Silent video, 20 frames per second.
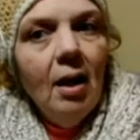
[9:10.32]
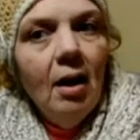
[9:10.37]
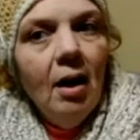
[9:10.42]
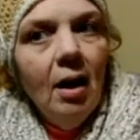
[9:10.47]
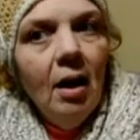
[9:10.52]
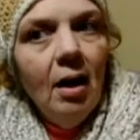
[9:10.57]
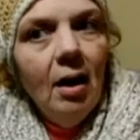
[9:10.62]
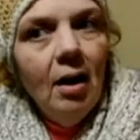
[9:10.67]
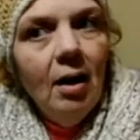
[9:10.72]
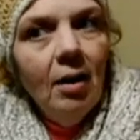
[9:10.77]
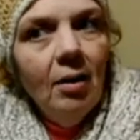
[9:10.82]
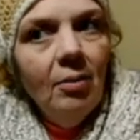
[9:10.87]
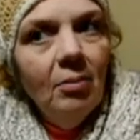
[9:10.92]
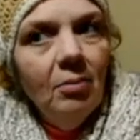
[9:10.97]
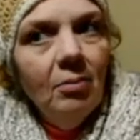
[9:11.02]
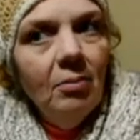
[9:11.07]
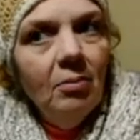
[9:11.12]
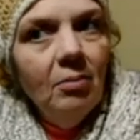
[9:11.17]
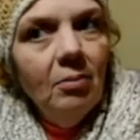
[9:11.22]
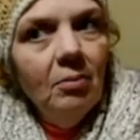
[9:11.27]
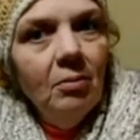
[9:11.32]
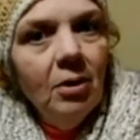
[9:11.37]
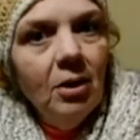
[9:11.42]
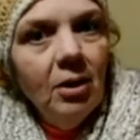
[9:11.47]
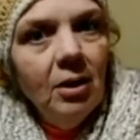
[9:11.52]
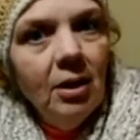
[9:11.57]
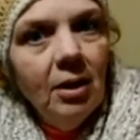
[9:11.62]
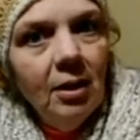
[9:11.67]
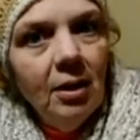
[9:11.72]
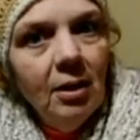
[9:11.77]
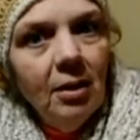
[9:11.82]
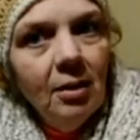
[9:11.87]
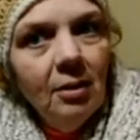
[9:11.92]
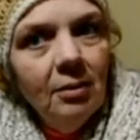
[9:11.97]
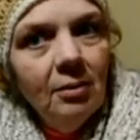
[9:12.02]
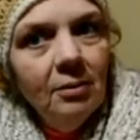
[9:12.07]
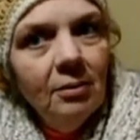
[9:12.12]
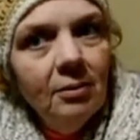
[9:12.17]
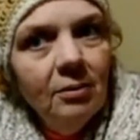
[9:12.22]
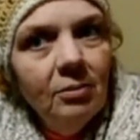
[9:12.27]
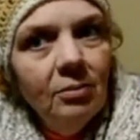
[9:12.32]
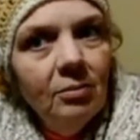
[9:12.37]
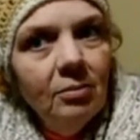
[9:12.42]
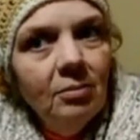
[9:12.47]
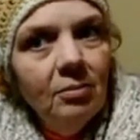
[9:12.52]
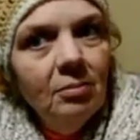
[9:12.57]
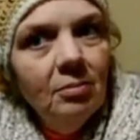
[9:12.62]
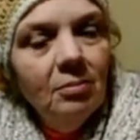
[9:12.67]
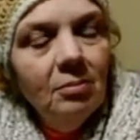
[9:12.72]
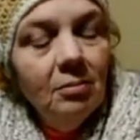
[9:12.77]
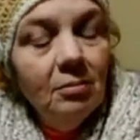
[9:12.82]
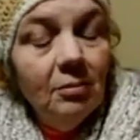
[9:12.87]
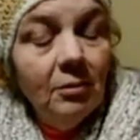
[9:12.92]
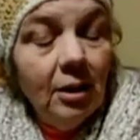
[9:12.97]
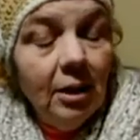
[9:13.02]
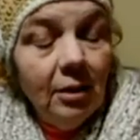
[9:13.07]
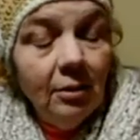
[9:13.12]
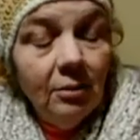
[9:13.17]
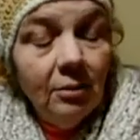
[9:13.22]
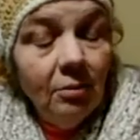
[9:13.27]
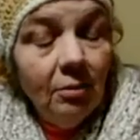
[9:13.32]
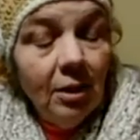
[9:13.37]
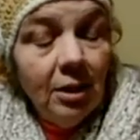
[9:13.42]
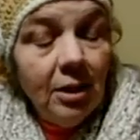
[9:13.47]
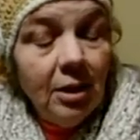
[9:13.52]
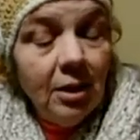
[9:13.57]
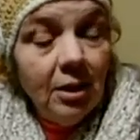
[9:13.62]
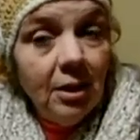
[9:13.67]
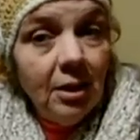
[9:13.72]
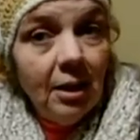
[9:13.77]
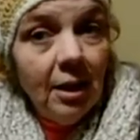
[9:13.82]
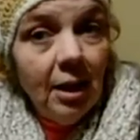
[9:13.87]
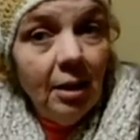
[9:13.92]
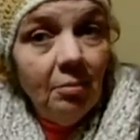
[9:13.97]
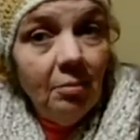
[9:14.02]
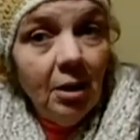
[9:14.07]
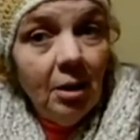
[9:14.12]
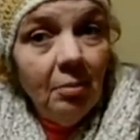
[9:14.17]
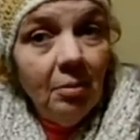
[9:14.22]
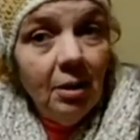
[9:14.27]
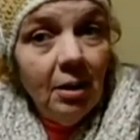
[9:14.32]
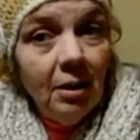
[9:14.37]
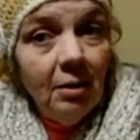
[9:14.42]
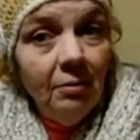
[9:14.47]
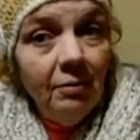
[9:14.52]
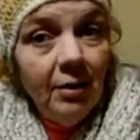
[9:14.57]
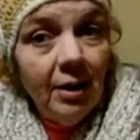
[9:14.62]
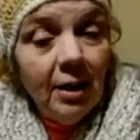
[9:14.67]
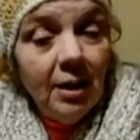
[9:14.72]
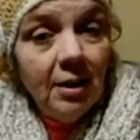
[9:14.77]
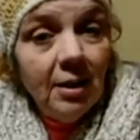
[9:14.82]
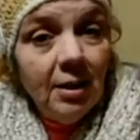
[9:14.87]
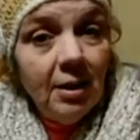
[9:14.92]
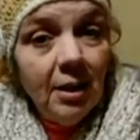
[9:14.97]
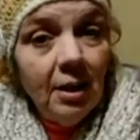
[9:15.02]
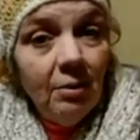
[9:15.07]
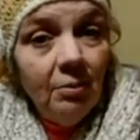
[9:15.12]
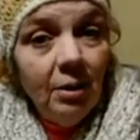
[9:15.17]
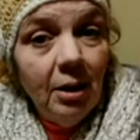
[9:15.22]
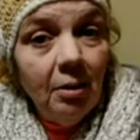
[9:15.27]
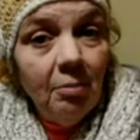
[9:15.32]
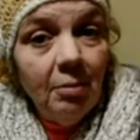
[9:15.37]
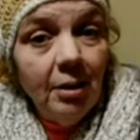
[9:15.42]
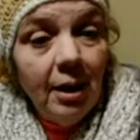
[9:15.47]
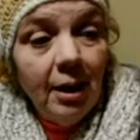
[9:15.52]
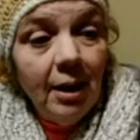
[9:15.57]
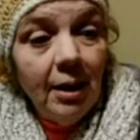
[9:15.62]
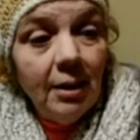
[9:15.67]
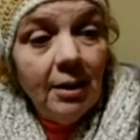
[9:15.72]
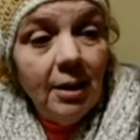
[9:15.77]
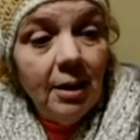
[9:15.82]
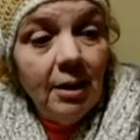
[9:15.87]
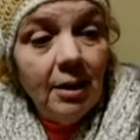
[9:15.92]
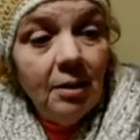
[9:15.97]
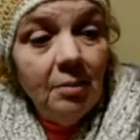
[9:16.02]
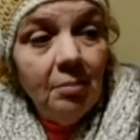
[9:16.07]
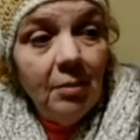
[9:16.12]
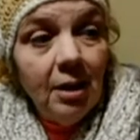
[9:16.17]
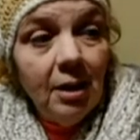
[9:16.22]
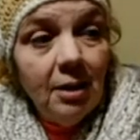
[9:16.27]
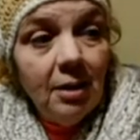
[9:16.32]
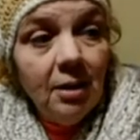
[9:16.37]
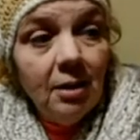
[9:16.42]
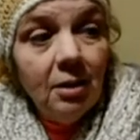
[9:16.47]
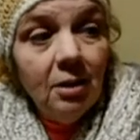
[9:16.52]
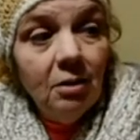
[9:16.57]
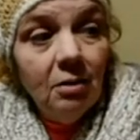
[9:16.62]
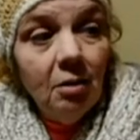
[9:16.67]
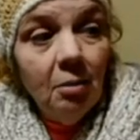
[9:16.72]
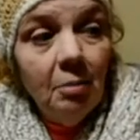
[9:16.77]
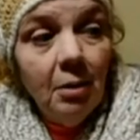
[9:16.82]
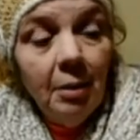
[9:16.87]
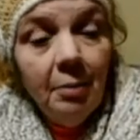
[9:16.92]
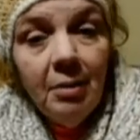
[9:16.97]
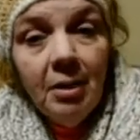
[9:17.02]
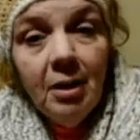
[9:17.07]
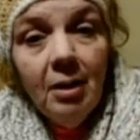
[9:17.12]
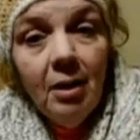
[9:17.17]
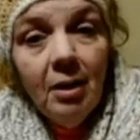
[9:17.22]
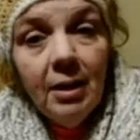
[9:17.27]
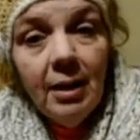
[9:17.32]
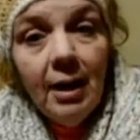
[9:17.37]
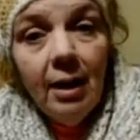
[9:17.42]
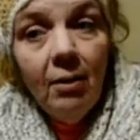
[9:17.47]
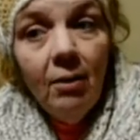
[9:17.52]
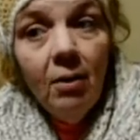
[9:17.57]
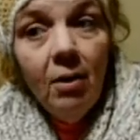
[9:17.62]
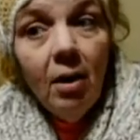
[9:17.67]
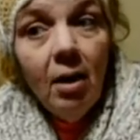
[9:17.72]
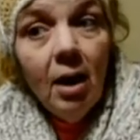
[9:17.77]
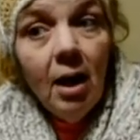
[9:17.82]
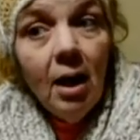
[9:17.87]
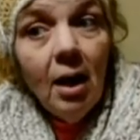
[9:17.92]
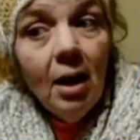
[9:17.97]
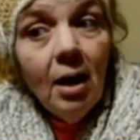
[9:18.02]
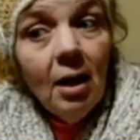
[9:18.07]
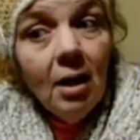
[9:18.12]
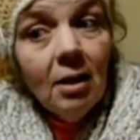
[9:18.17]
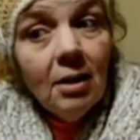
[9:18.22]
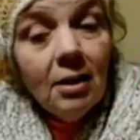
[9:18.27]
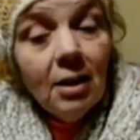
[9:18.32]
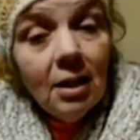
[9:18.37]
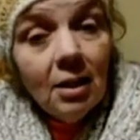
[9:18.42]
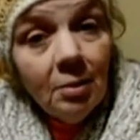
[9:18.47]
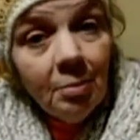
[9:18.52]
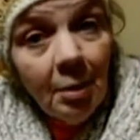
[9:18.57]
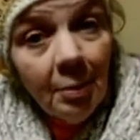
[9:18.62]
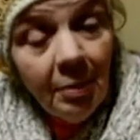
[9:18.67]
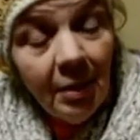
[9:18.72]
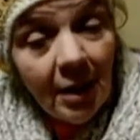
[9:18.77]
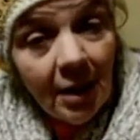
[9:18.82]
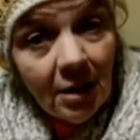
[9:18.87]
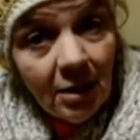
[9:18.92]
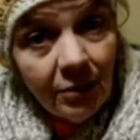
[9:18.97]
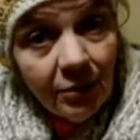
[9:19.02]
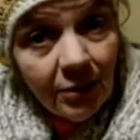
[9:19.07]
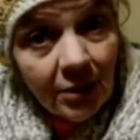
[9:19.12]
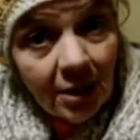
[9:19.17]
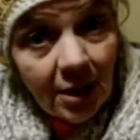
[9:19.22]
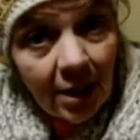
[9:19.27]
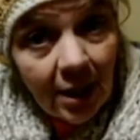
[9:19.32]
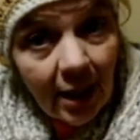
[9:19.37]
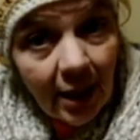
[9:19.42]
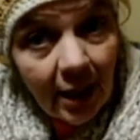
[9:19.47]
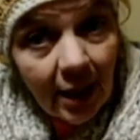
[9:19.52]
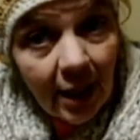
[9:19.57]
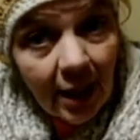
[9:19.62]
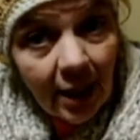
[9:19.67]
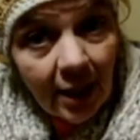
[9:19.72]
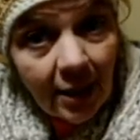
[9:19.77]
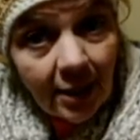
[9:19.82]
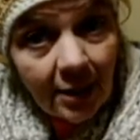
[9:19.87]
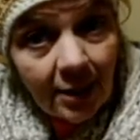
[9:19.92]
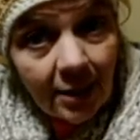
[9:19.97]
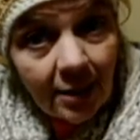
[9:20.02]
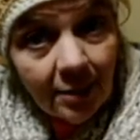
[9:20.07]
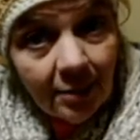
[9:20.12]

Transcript: uh, we're going to well, watch it tonight maybe if I can stay awake, but I gotta take some medicine, so I might be knocked out. So that's my plans for tonight, guys.